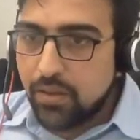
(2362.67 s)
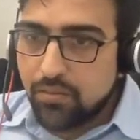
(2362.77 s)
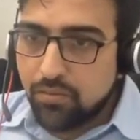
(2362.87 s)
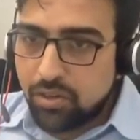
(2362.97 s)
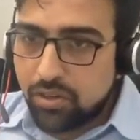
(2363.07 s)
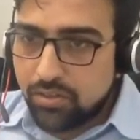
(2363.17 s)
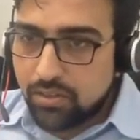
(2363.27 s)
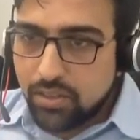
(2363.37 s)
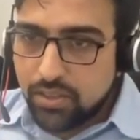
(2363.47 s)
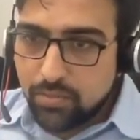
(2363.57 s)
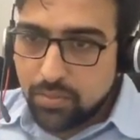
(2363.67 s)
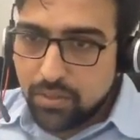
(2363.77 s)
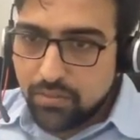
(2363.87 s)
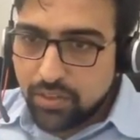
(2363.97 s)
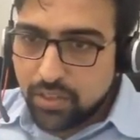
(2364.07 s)
What does the
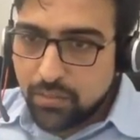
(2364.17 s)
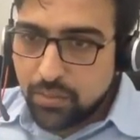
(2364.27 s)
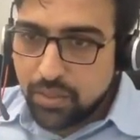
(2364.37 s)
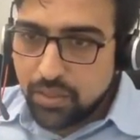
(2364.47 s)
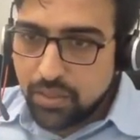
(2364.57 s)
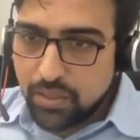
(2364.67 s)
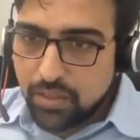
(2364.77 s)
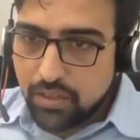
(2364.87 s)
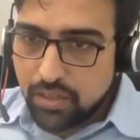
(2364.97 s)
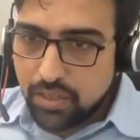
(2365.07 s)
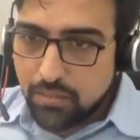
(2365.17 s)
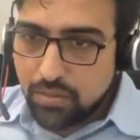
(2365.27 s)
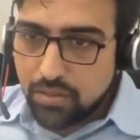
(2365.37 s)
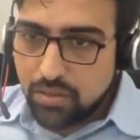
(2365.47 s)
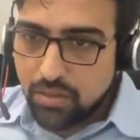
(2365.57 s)
display field mean in the
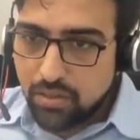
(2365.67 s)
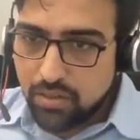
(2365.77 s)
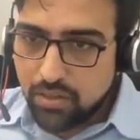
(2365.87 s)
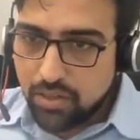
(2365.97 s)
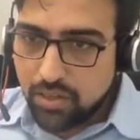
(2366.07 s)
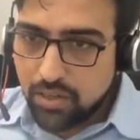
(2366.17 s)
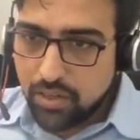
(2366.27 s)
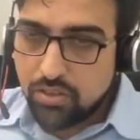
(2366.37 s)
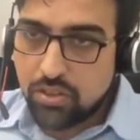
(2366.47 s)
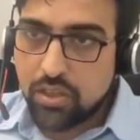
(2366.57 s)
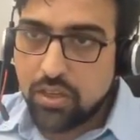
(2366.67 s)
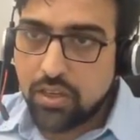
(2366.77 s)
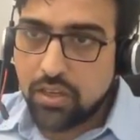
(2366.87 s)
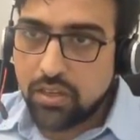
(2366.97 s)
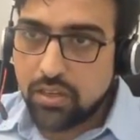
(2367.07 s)
table editing
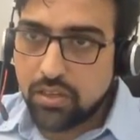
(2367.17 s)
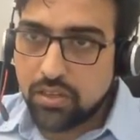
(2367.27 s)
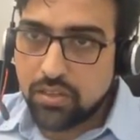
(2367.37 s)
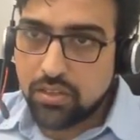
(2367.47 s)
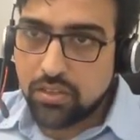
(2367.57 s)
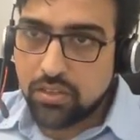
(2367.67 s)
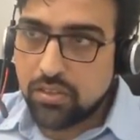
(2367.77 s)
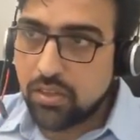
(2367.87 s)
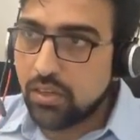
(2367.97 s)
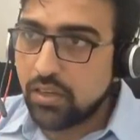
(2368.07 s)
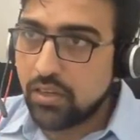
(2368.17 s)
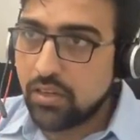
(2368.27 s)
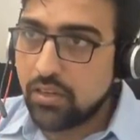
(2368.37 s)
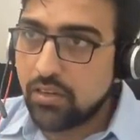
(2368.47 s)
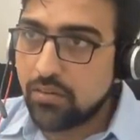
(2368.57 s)
screen? Just a
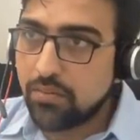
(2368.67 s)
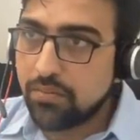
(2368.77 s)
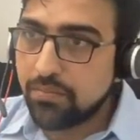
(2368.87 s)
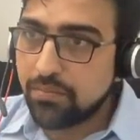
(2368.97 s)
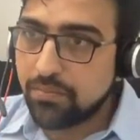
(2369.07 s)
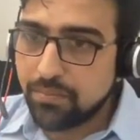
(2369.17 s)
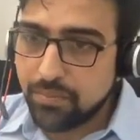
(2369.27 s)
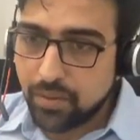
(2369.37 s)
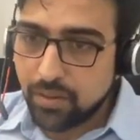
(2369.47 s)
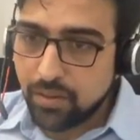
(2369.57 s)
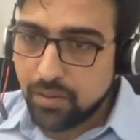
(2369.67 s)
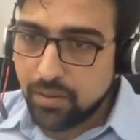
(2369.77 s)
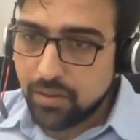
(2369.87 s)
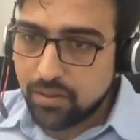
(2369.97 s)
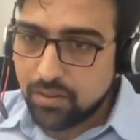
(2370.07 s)
second.
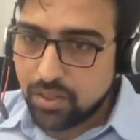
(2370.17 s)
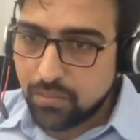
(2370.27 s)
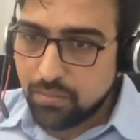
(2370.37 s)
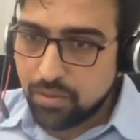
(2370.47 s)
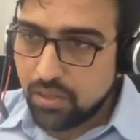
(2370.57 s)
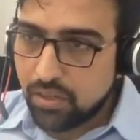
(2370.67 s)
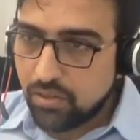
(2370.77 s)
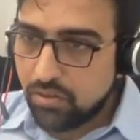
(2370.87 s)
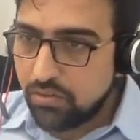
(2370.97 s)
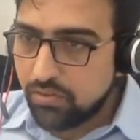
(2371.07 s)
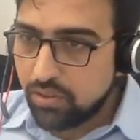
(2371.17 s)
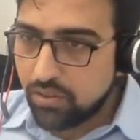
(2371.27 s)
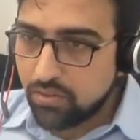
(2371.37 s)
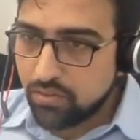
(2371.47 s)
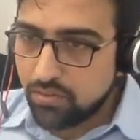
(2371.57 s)
In step 10, you're referring
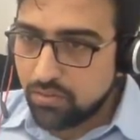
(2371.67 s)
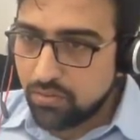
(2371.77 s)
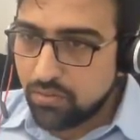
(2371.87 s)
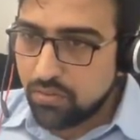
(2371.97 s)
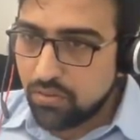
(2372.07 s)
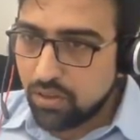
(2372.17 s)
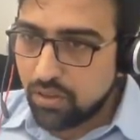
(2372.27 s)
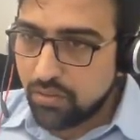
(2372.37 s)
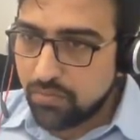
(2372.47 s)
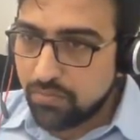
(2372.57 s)
to? Okay.